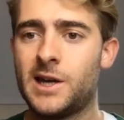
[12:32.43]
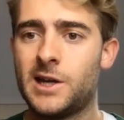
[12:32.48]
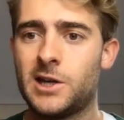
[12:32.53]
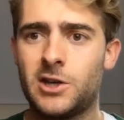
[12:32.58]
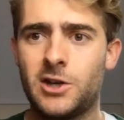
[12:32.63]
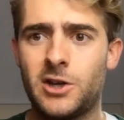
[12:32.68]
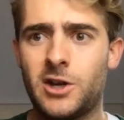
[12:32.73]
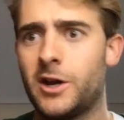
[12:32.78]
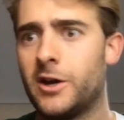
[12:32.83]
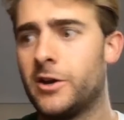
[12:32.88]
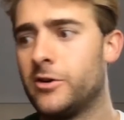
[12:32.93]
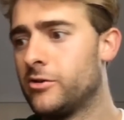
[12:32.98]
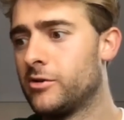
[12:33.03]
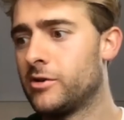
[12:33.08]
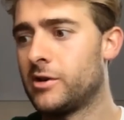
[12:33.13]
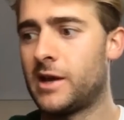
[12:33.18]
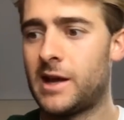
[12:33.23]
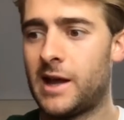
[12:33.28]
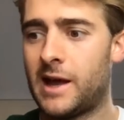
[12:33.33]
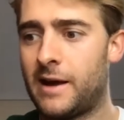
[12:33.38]

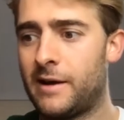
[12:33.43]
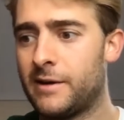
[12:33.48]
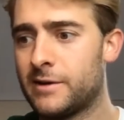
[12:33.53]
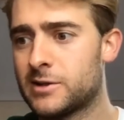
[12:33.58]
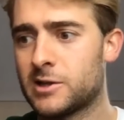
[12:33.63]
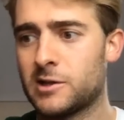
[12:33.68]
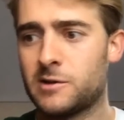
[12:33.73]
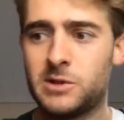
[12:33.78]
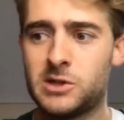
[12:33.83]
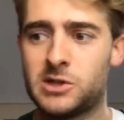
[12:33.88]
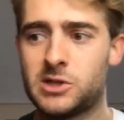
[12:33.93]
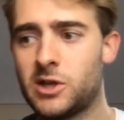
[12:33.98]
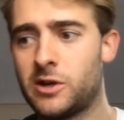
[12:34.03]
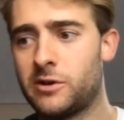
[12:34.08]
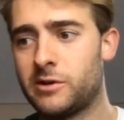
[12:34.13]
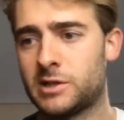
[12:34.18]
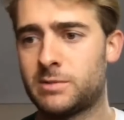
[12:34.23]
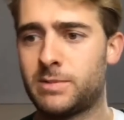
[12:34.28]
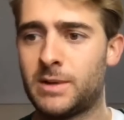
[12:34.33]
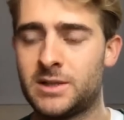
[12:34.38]
it's going to be
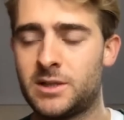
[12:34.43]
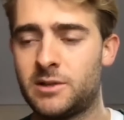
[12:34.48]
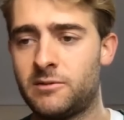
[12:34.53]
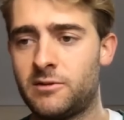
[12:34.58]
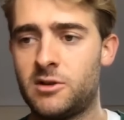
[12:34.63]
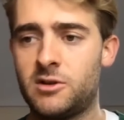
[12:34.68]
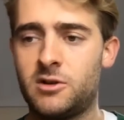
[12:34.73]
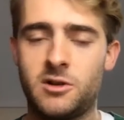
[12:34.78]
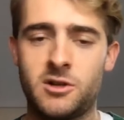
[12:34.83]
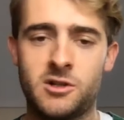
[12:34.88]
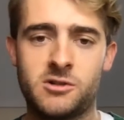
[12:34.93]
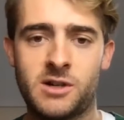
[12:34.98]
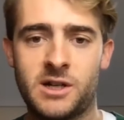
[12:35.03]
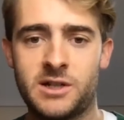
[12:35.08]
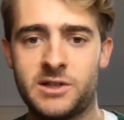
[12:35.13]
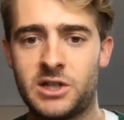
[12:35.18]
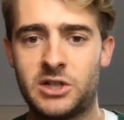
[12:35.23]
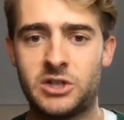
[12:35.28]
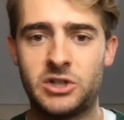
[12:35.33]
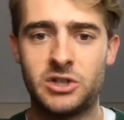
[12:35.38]
so expensive to do a
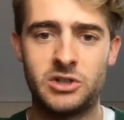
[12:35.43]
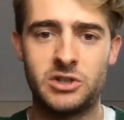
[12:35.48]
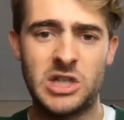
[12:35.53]
transition,